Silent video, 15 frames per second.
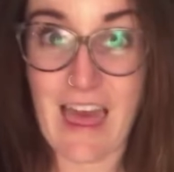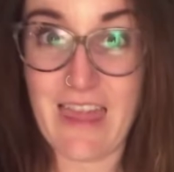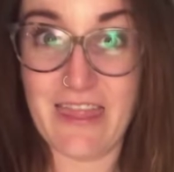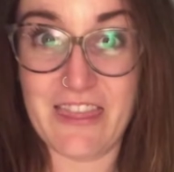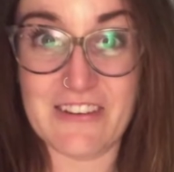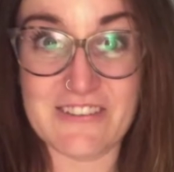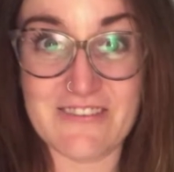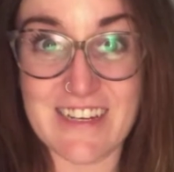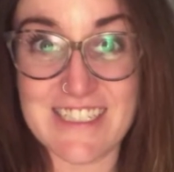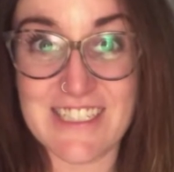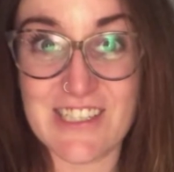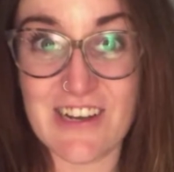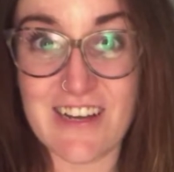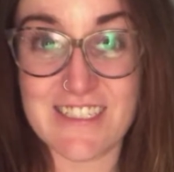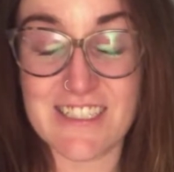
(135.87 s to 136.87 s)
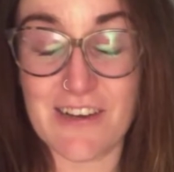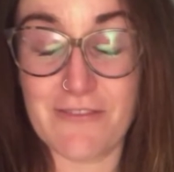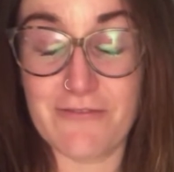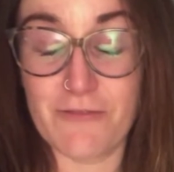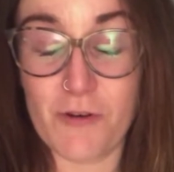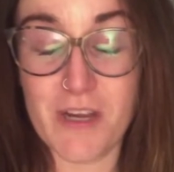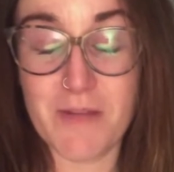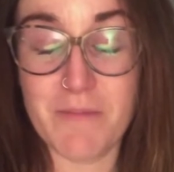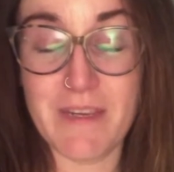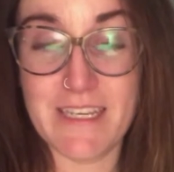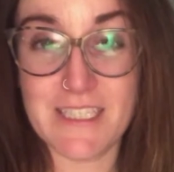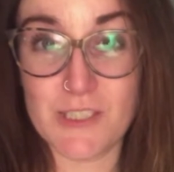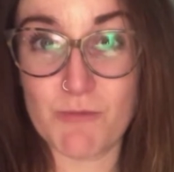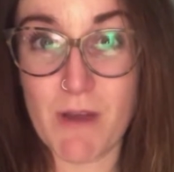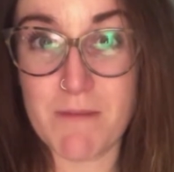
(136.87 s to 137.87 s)
The Red Sox avoid being
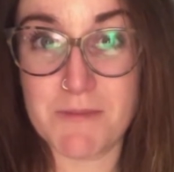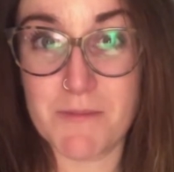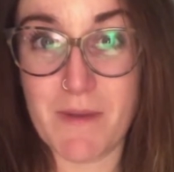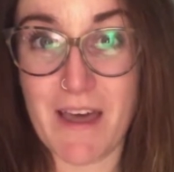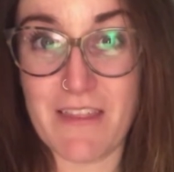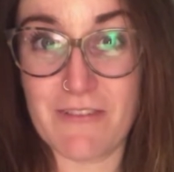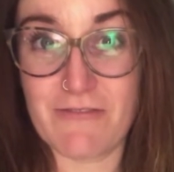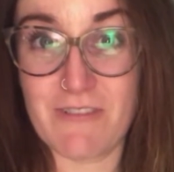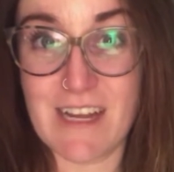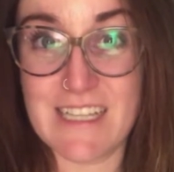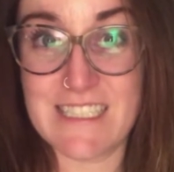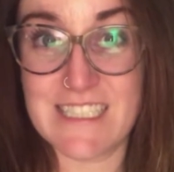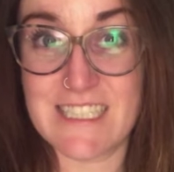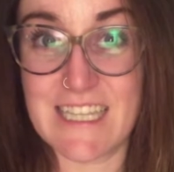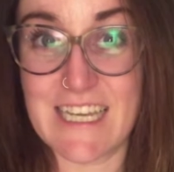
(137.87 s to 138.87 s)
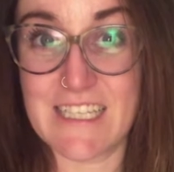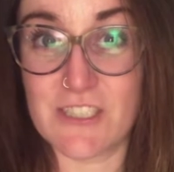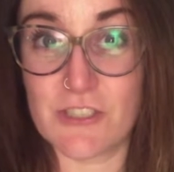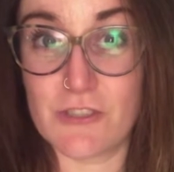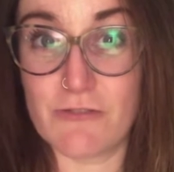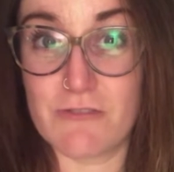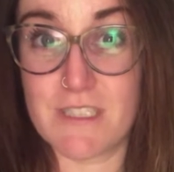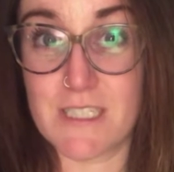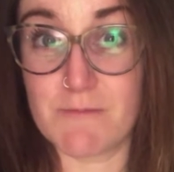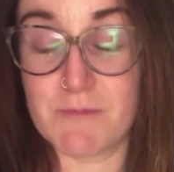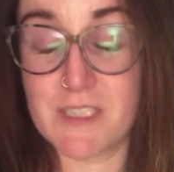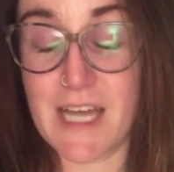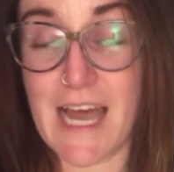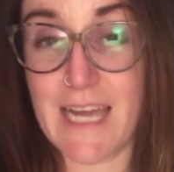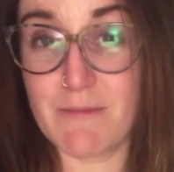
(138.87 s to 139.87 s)
swept by the Reds thanks to some
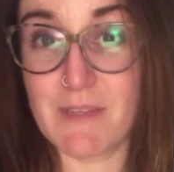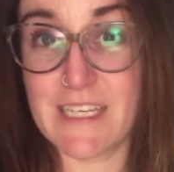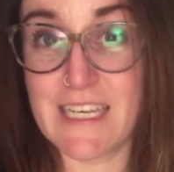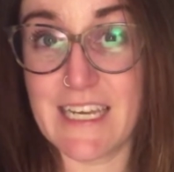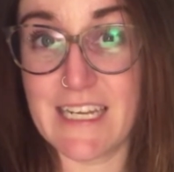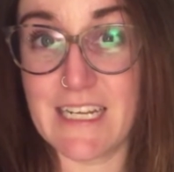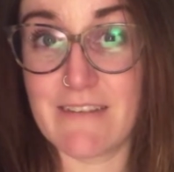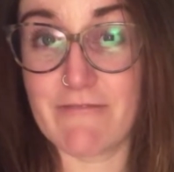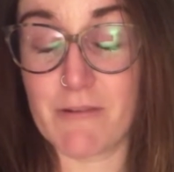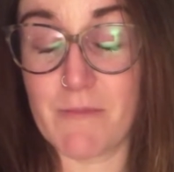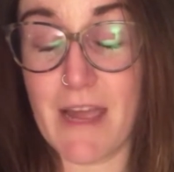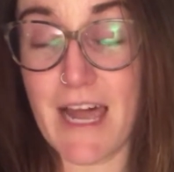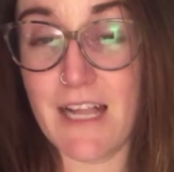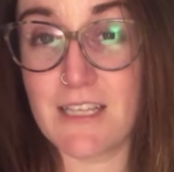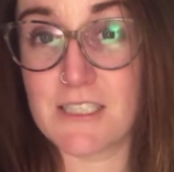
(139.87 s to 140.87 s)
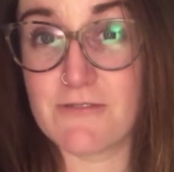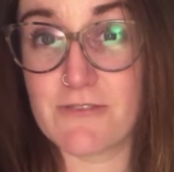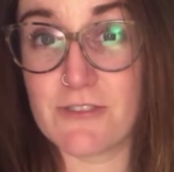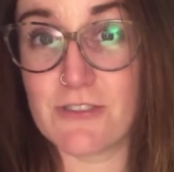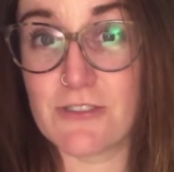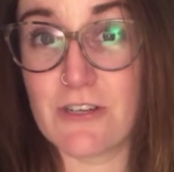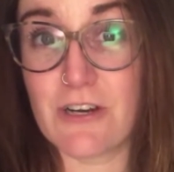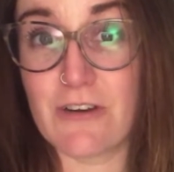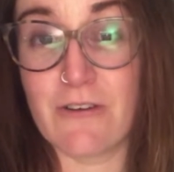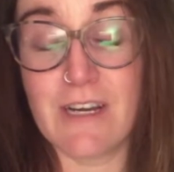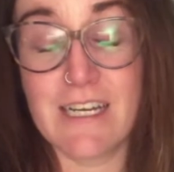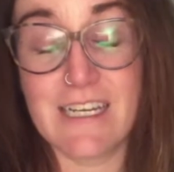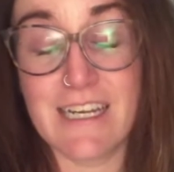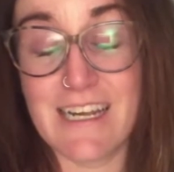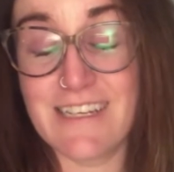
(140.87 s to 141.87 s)
timely hitting from Alex Verdugo
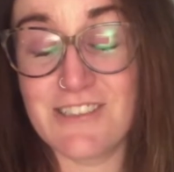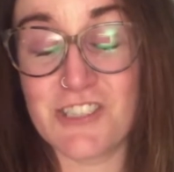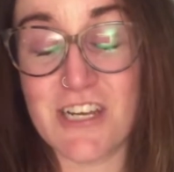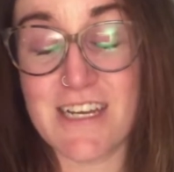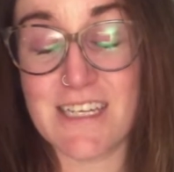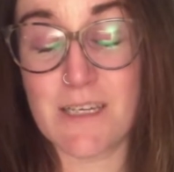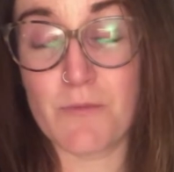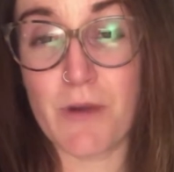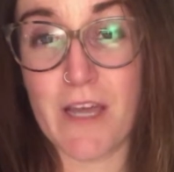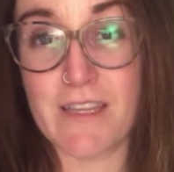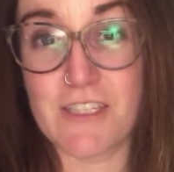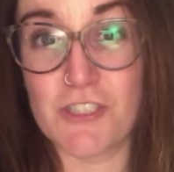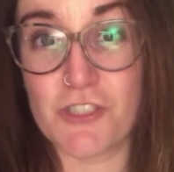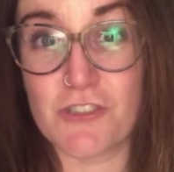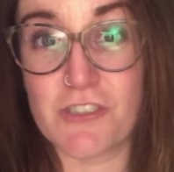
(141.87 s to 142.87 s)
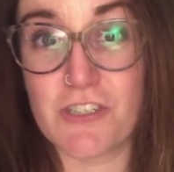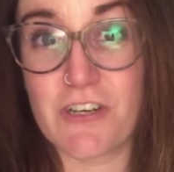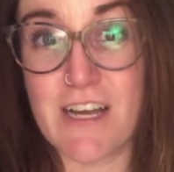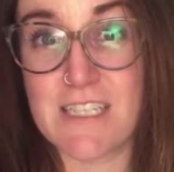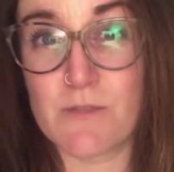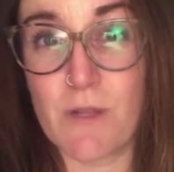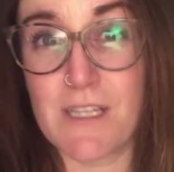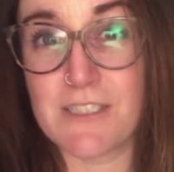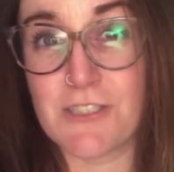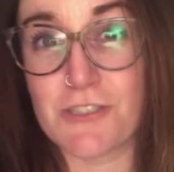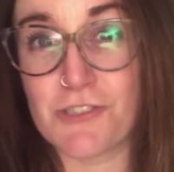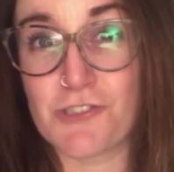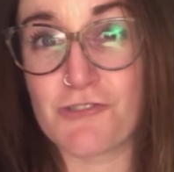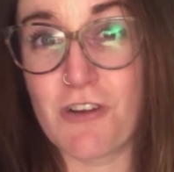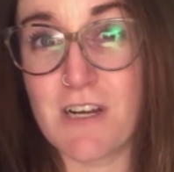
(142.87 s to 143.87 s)
and Jackie Bradley Jr., as well as a
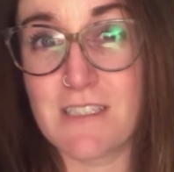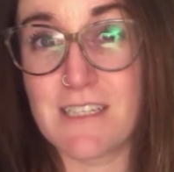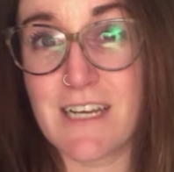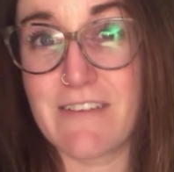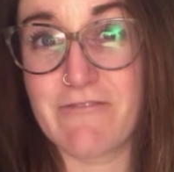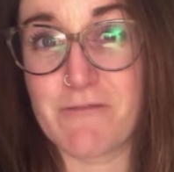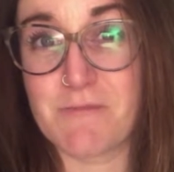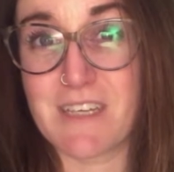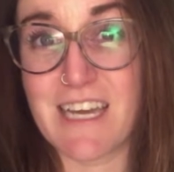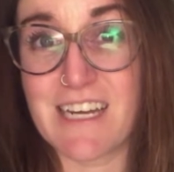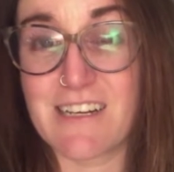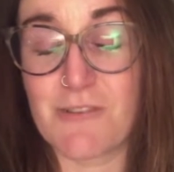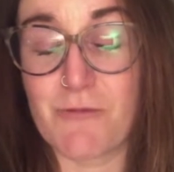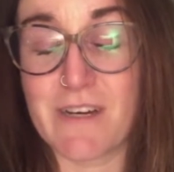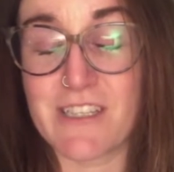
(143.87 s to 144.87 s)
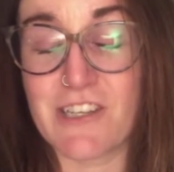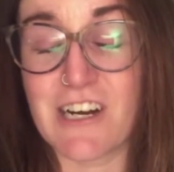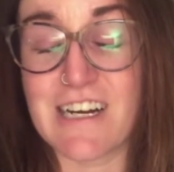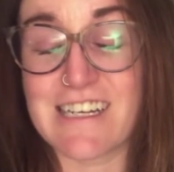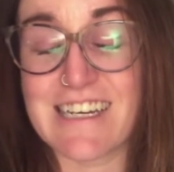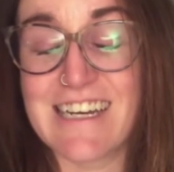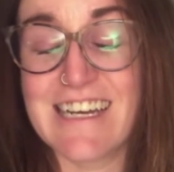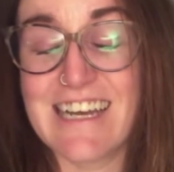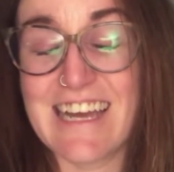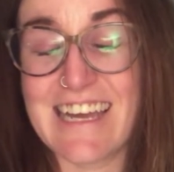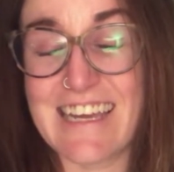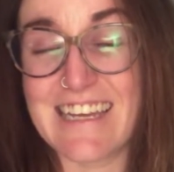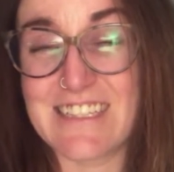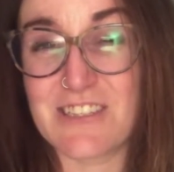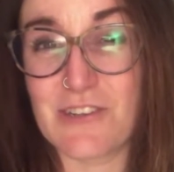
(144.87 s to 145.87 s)
strong night from Garrett Whitlock.
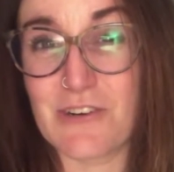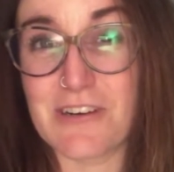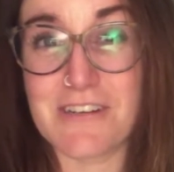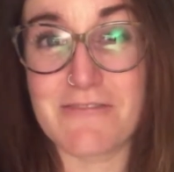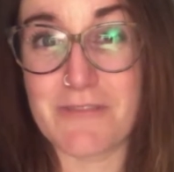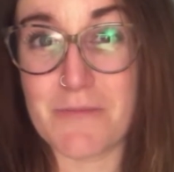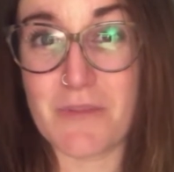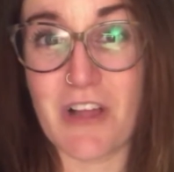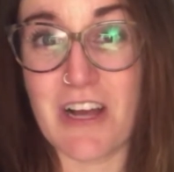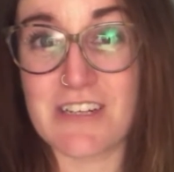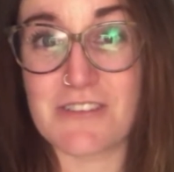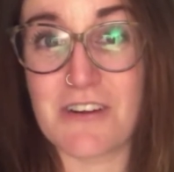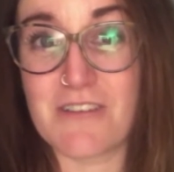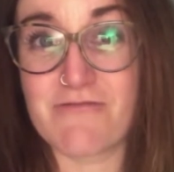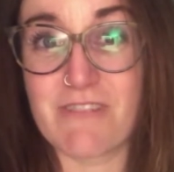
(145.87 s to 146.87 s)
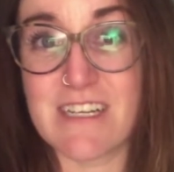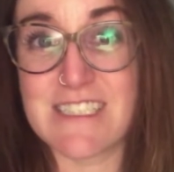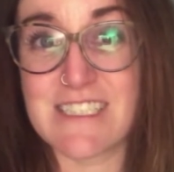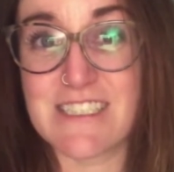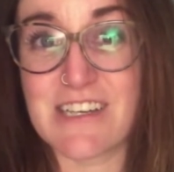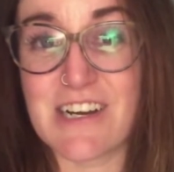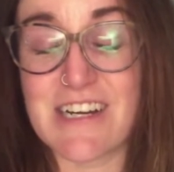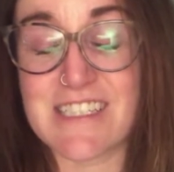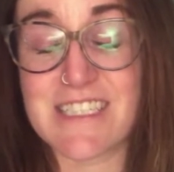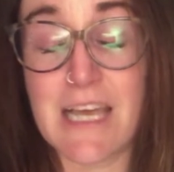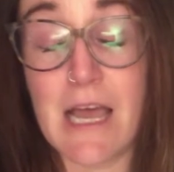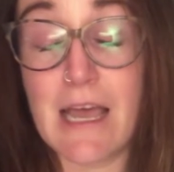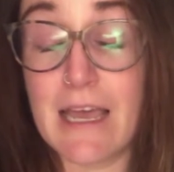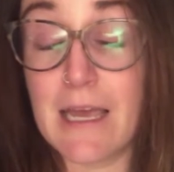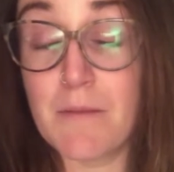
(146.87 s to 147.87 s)
Hey, it's Lauren from Locked On Red Sox,
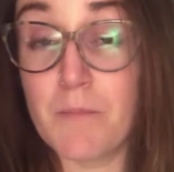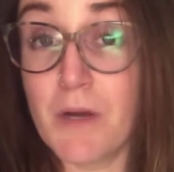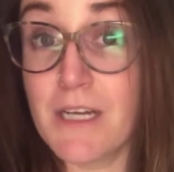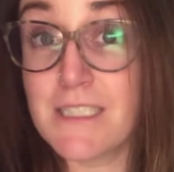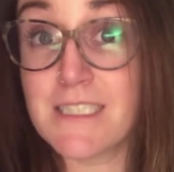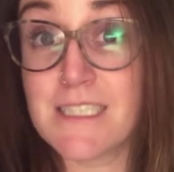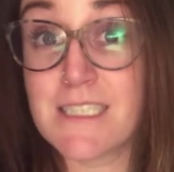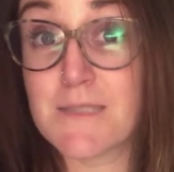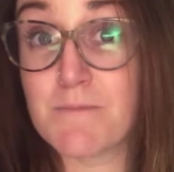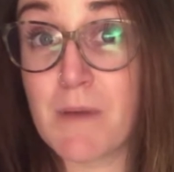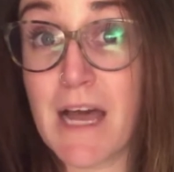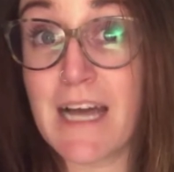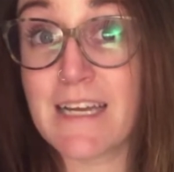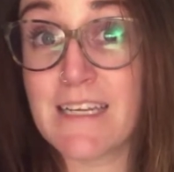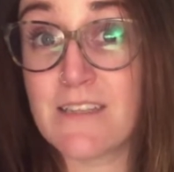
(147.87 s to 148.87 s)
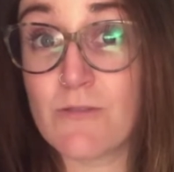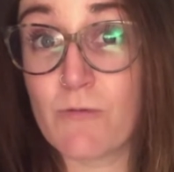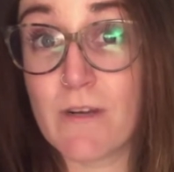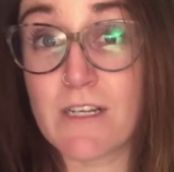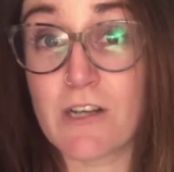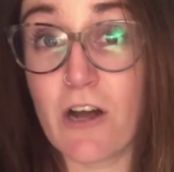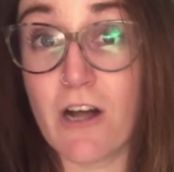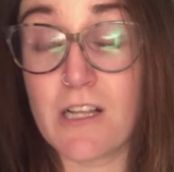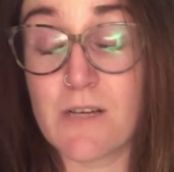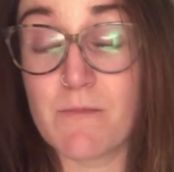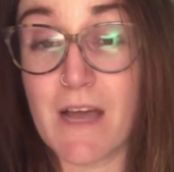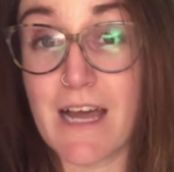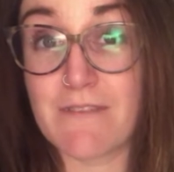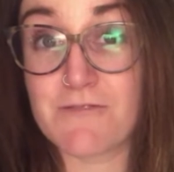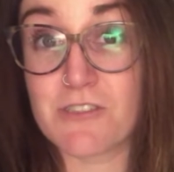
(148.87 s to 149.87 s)
and Boston is back in the win column
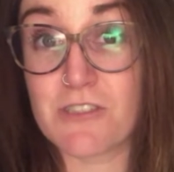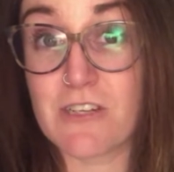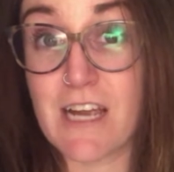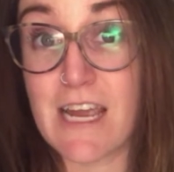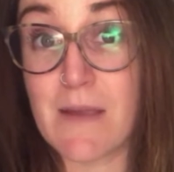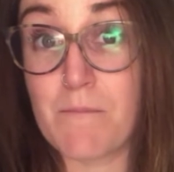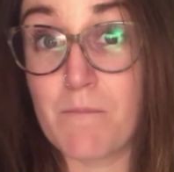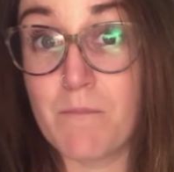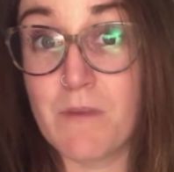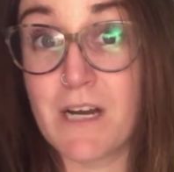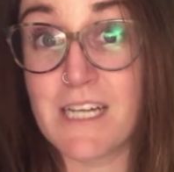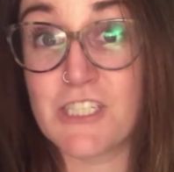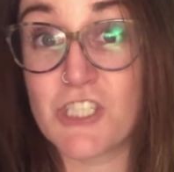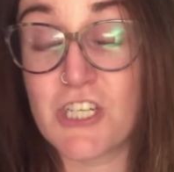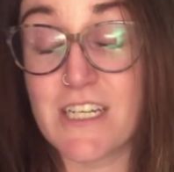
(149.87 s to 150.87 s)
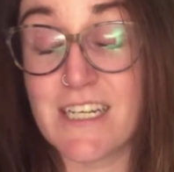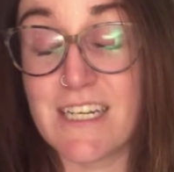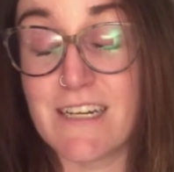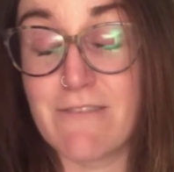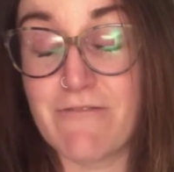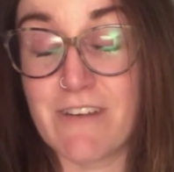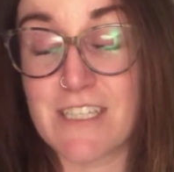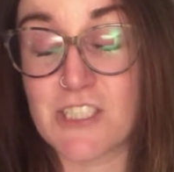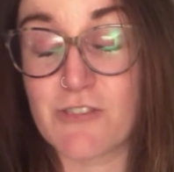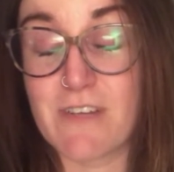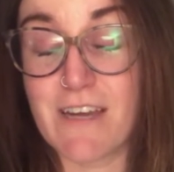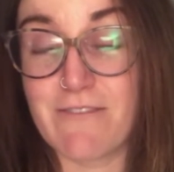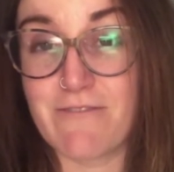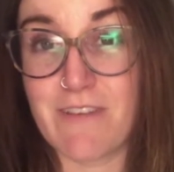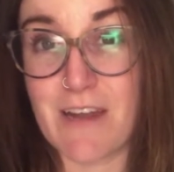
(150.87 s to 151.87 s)
after a much-needed victory
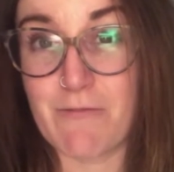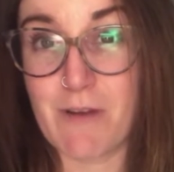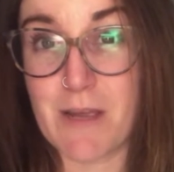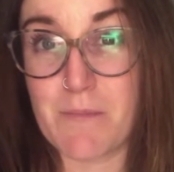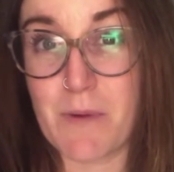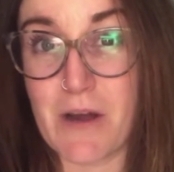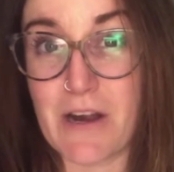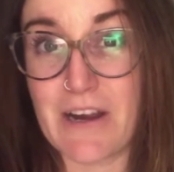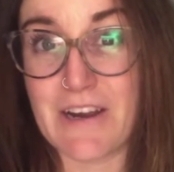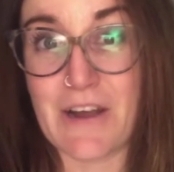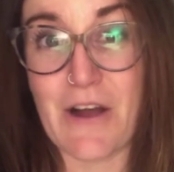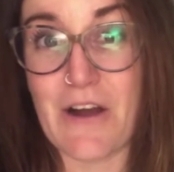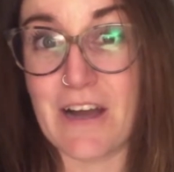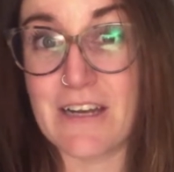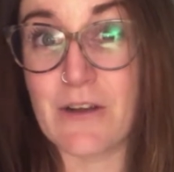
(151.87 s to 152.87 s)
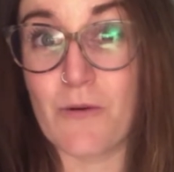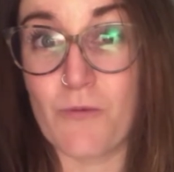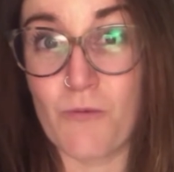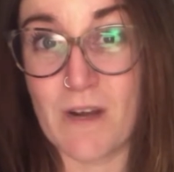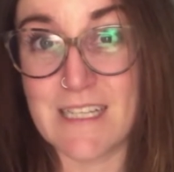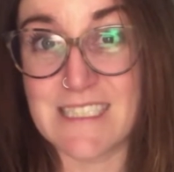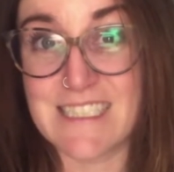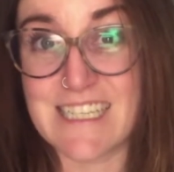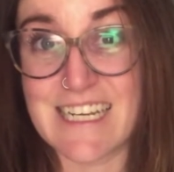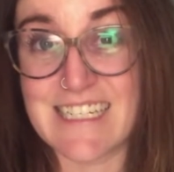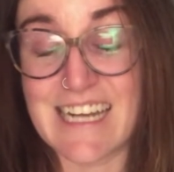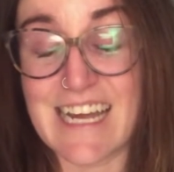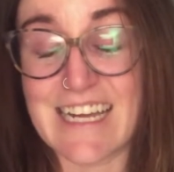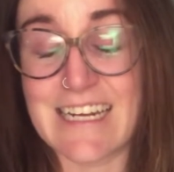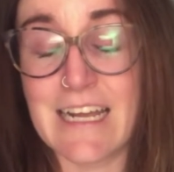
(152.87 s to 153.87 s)
at Fenway Park on Wednesday
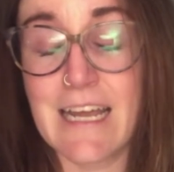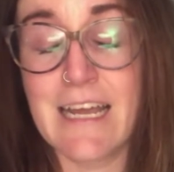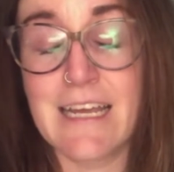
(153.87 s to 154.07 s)
night.